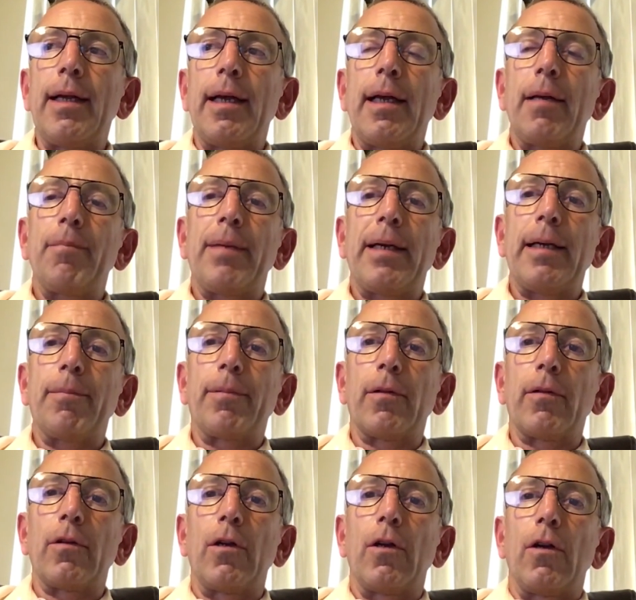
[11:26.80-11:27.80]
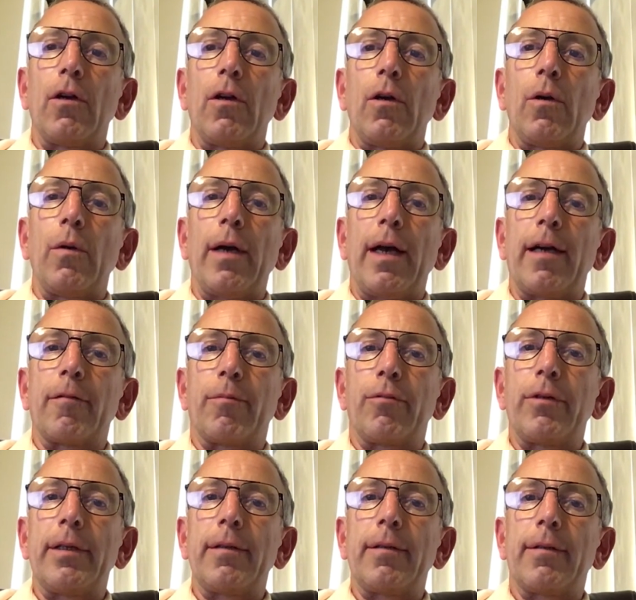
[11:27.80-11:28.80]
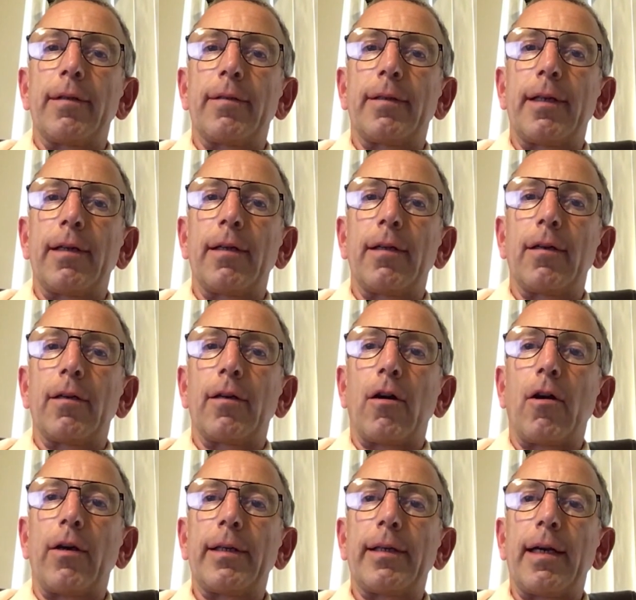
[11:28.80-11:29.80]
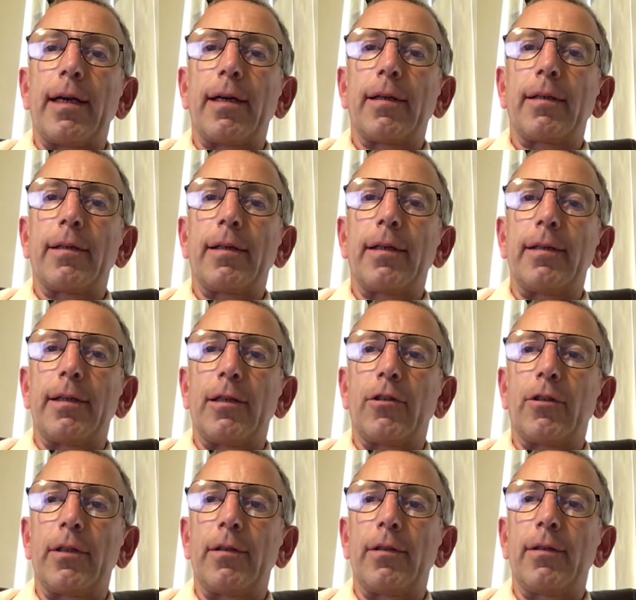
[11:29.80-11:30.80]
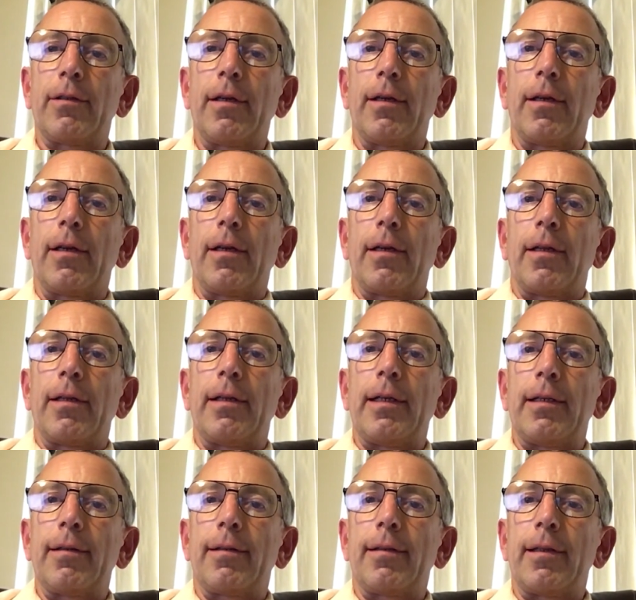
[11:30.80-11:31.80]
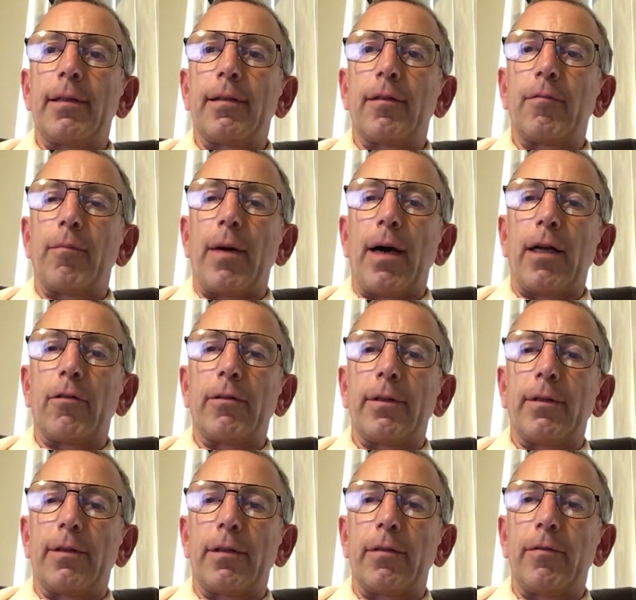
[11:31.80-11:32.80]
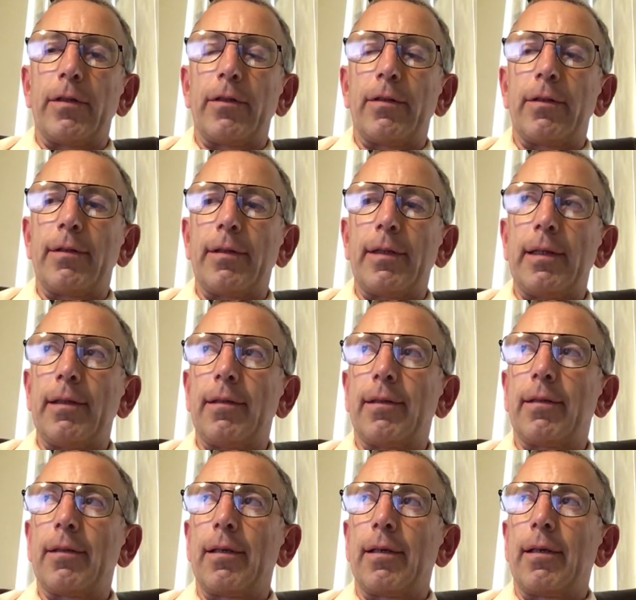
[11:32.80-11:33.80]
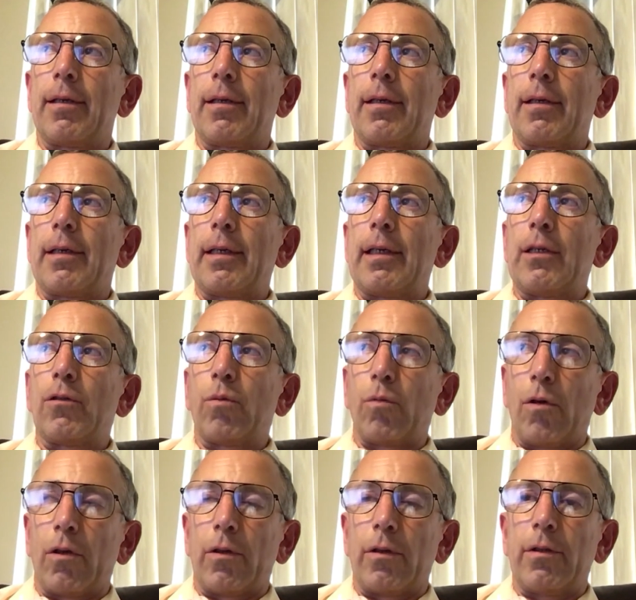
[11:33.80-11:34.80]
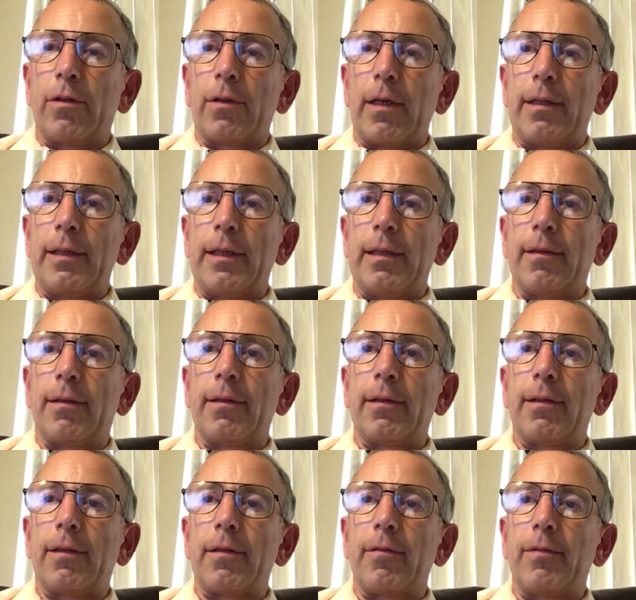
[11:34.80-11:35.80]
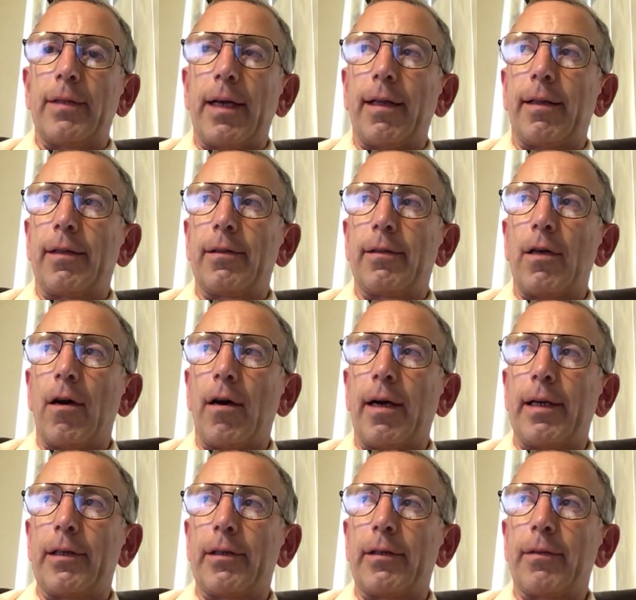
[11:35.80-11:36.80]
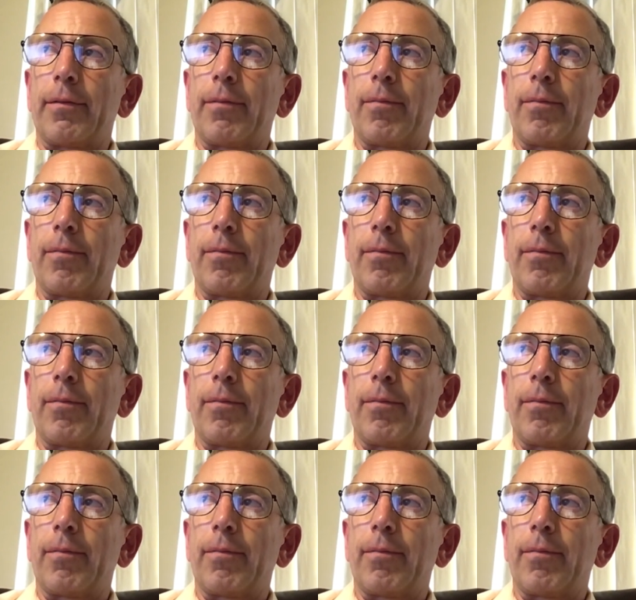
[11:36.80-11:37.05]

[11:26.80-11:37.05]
In people who have pre-existing cardiac conditions, the incidence of moderate and severe disease is worse, and the incidence of death is higher.